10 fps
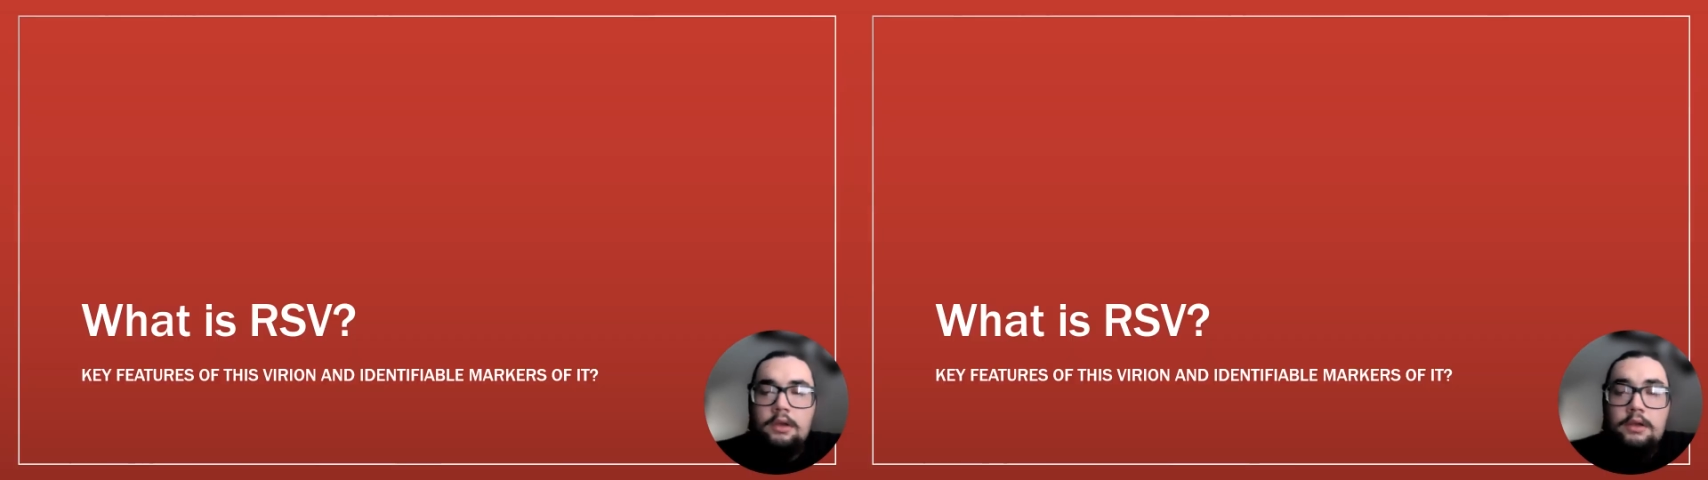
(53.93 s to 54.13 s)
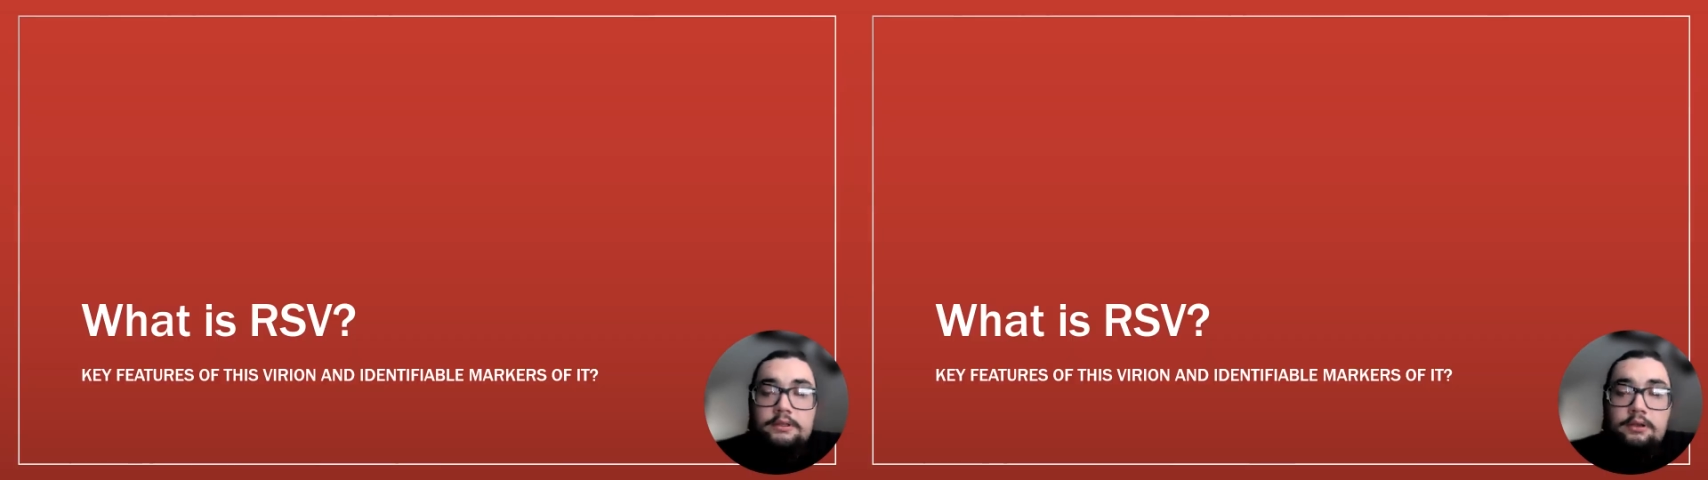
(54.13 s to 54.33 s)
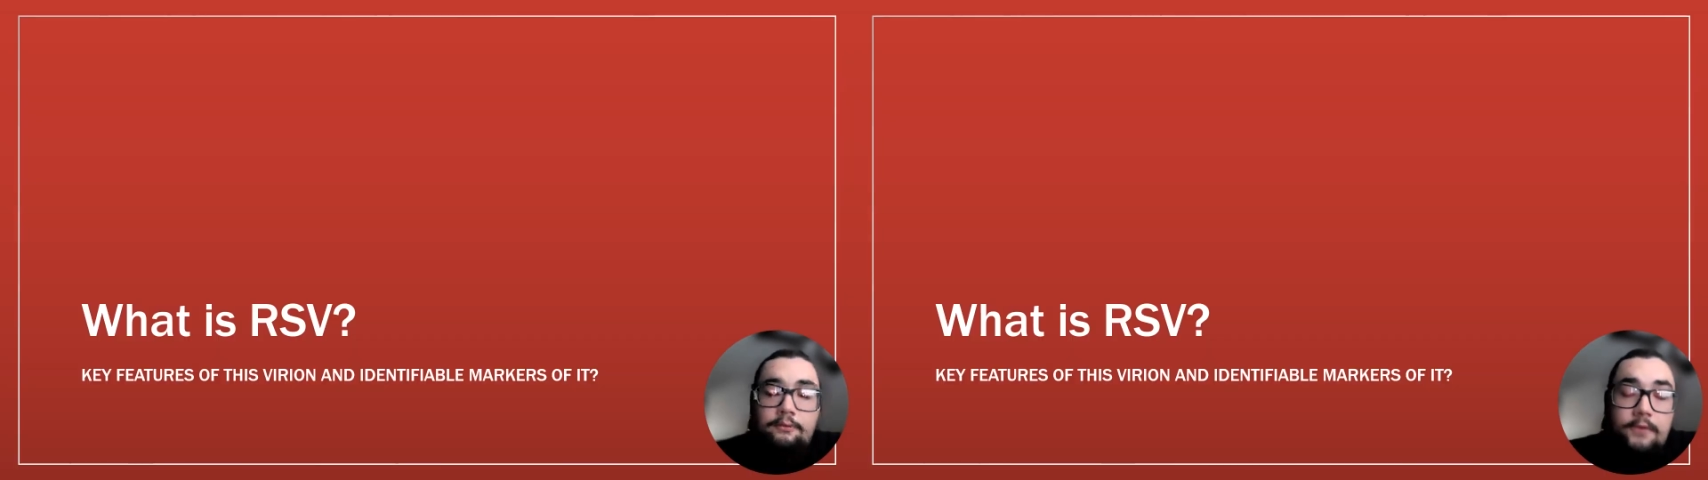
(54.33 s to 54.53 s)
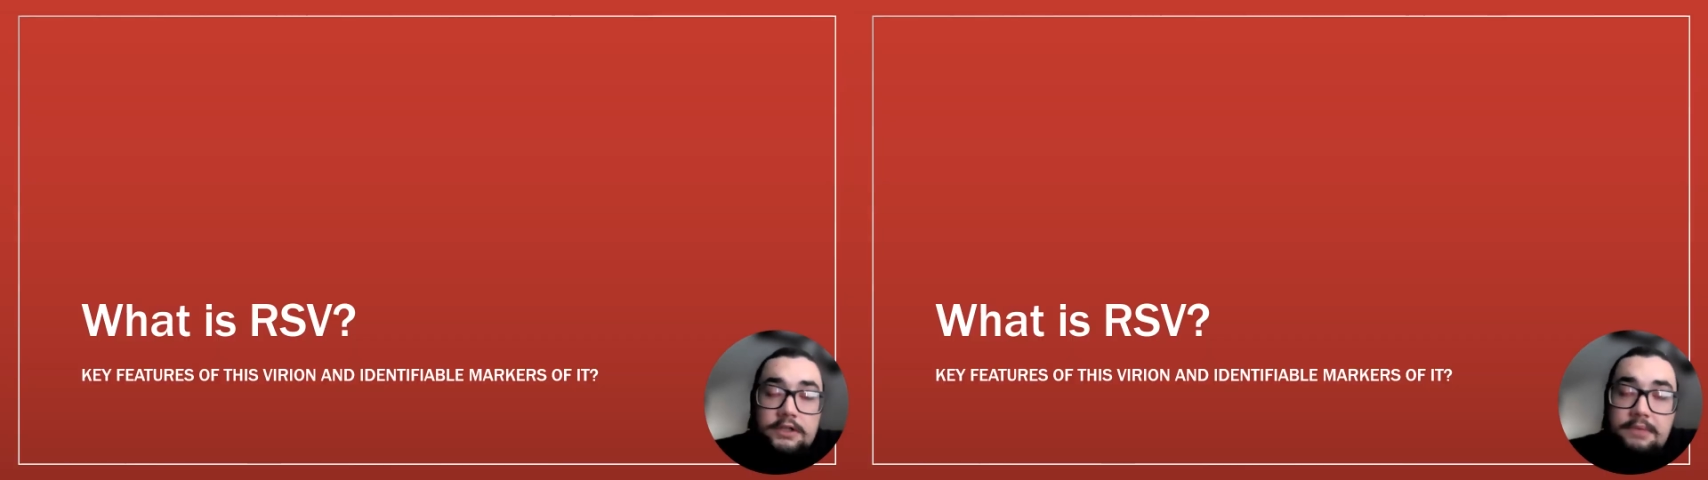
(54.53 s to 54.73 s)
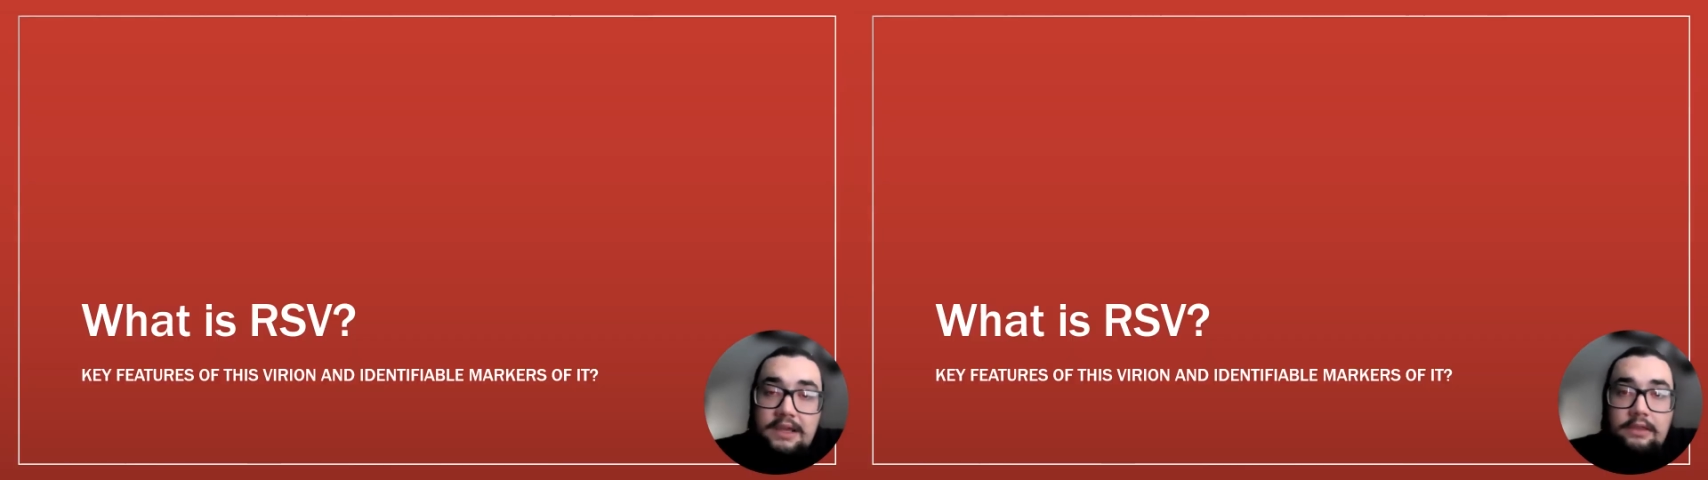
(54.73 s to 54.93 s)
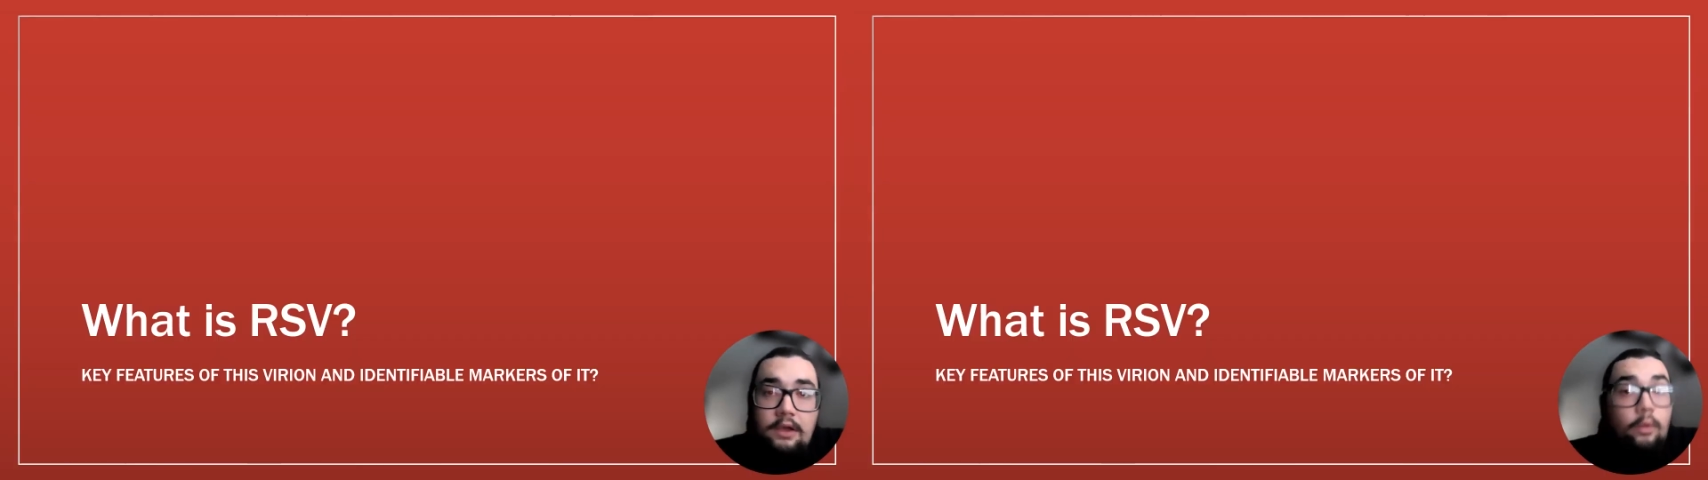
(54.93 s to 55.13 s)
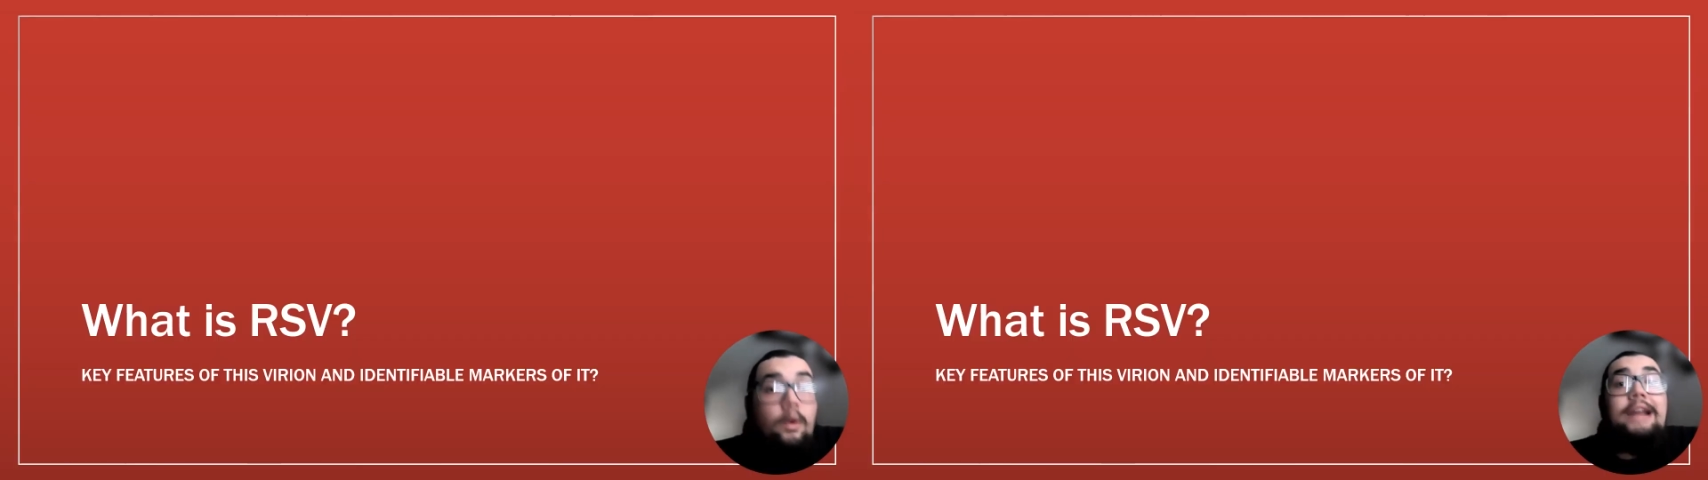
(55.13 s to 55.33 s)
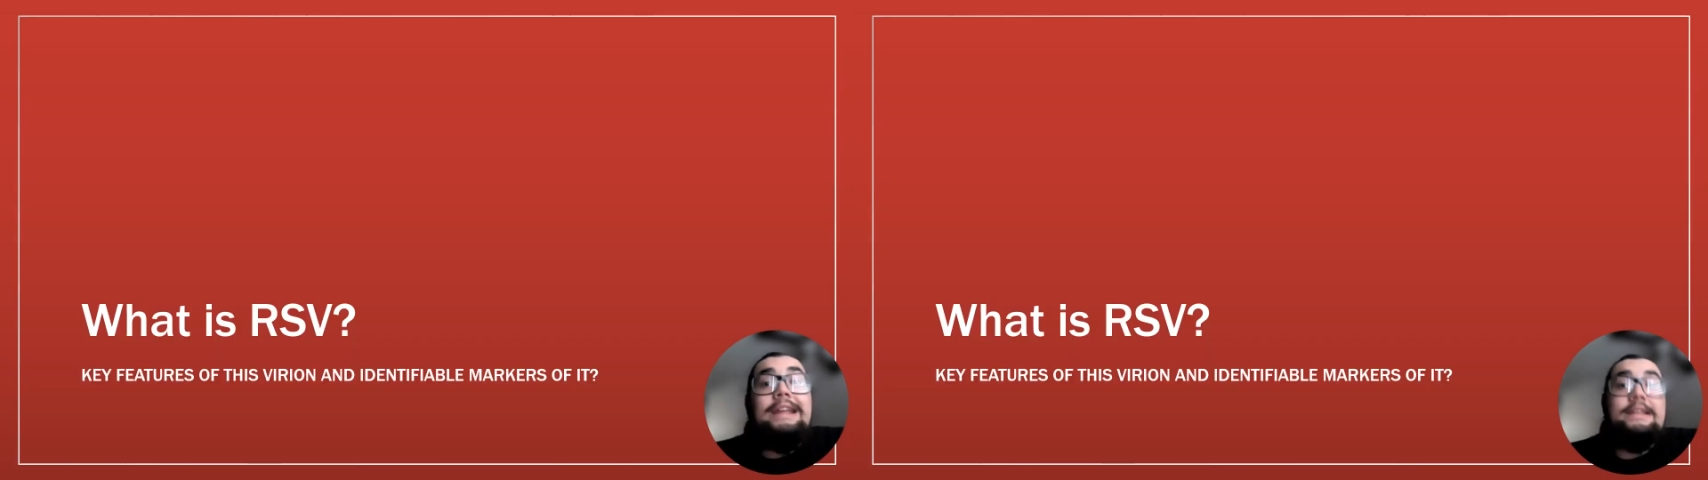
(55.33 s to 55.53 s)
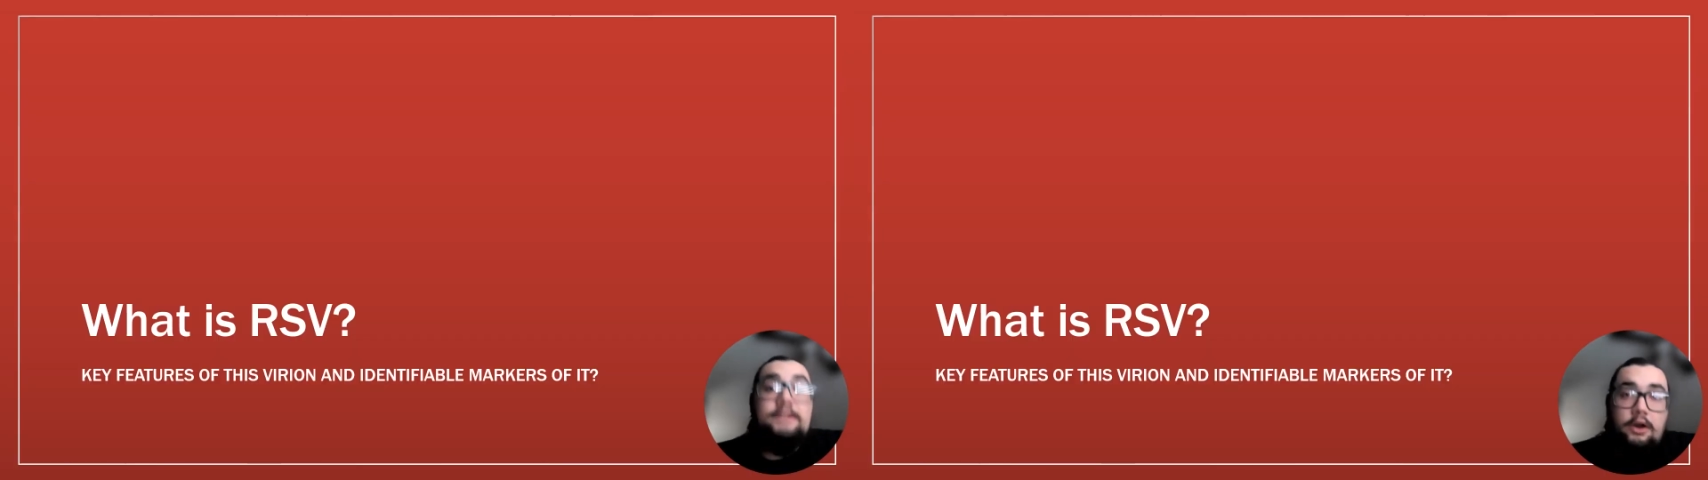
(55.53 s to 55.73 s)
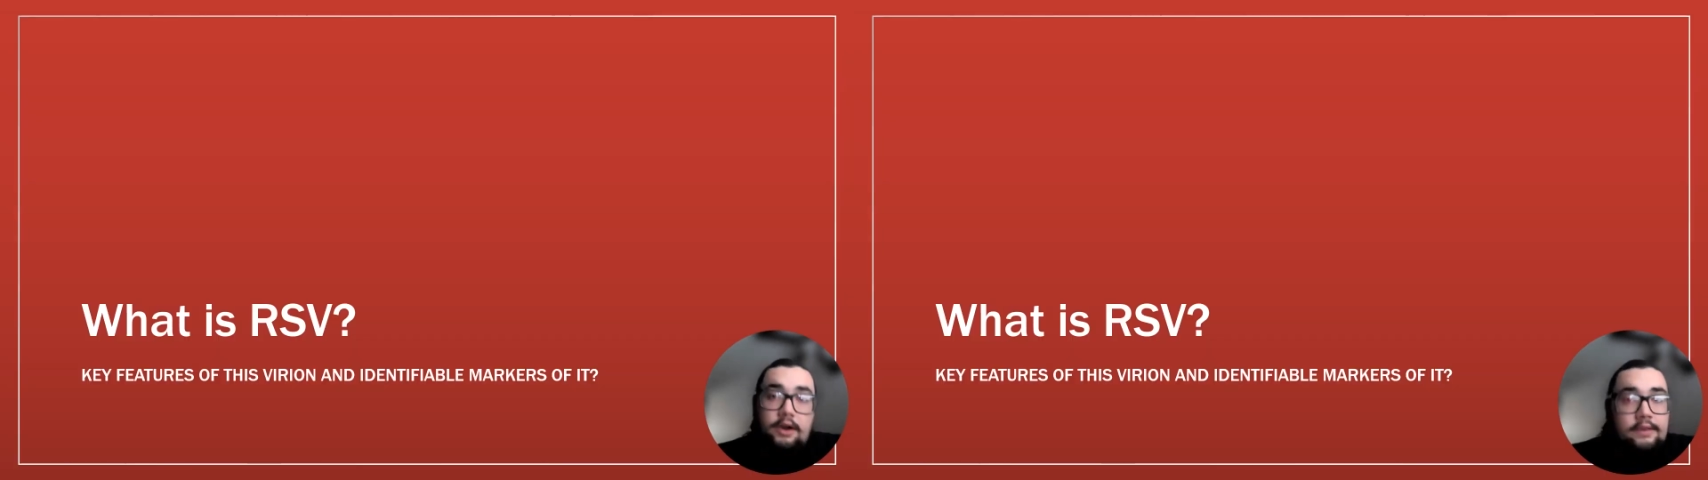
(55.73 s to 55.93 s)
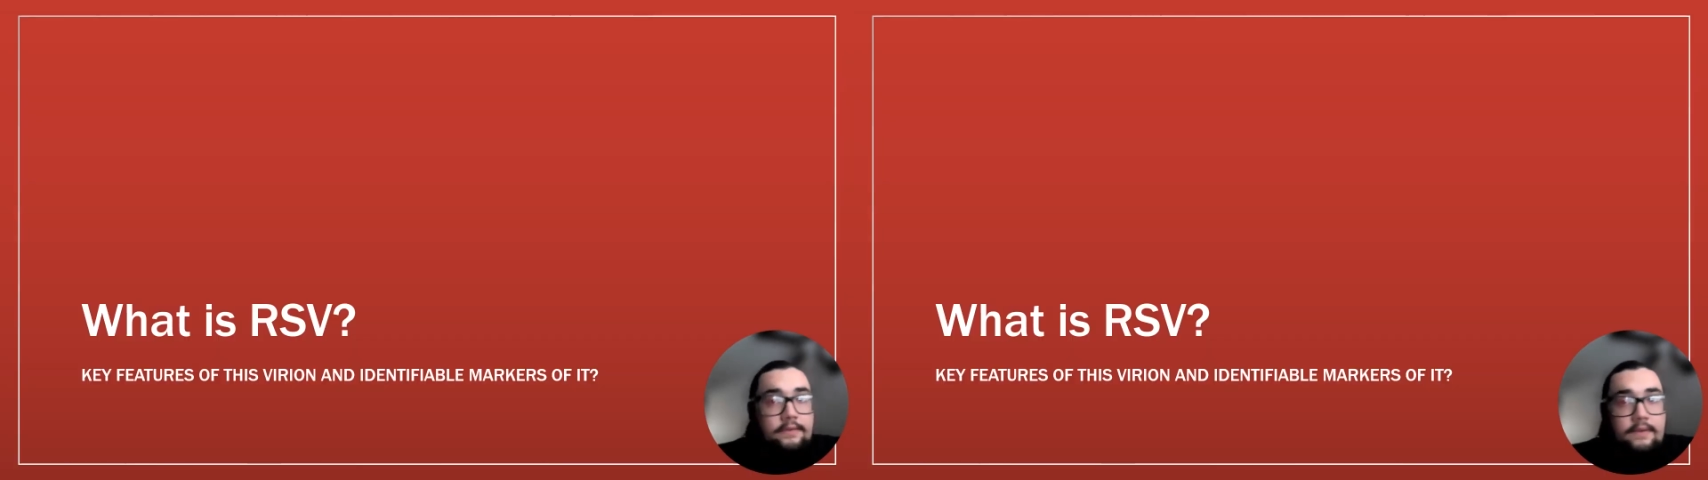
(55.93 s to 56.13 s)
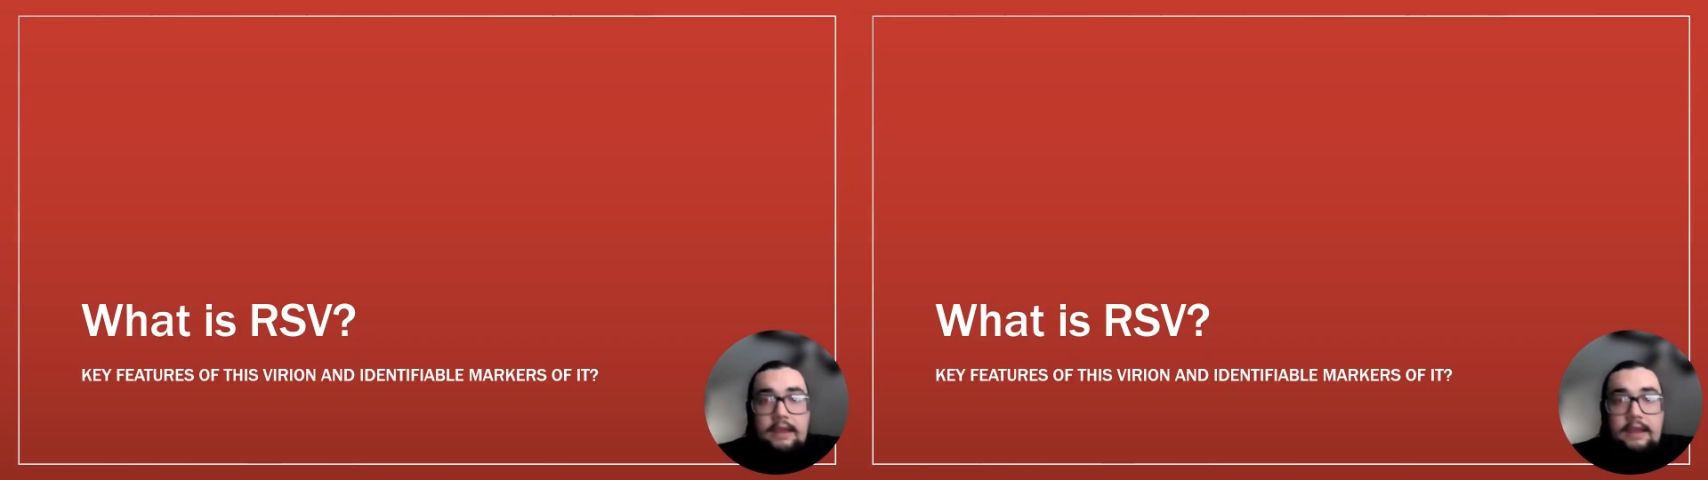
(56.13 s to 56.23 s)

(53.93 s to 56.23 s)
So first being though, what is RSV?